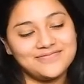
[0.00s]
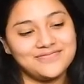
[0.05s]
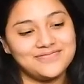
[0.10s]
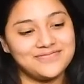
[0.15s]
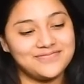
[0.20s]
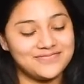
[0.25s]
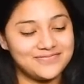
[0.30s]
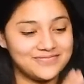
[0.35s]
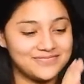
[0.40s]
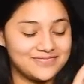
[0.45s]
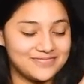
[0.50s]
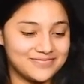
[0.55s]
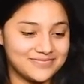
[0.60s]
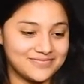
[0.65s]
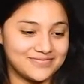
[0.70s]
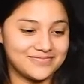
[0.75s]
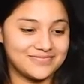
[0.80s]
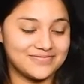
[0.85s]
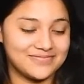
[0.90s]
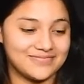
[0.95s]

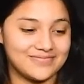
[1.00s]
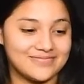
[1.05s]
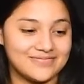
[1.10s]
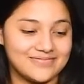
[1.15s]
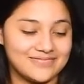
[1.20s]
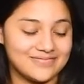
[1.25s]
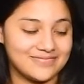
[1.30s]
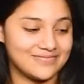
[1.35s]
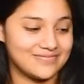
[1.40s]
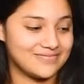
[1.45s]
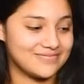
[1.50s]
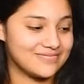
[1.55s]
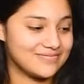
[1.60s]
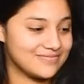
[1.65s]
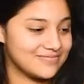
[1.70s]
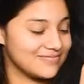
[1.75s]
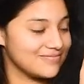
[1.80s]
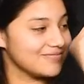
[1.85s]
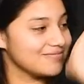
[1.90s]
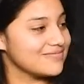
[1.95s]

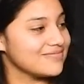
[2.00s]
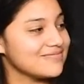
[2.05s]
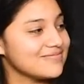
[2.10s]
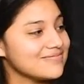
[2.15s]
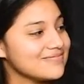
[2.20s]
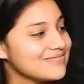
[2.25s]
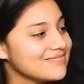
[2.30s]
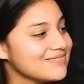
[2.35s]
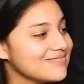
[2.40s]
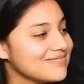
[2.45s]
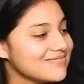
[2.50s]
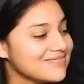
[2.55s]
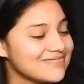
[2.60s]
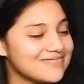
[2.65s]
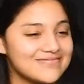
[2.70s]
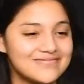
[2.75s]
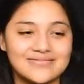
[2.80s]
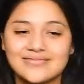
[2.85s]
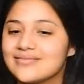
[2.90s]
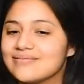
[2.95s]

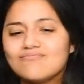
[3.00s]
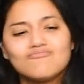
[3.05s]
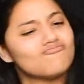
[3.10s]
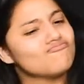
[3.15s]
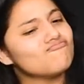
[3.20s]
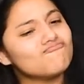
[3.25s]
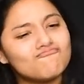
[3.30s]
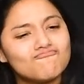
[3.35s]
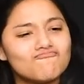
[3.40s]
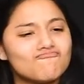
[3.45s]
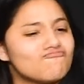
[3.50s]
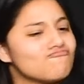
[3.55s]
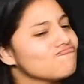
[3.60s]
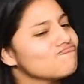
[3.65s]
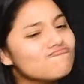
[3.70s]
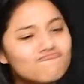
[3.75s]
[no speech]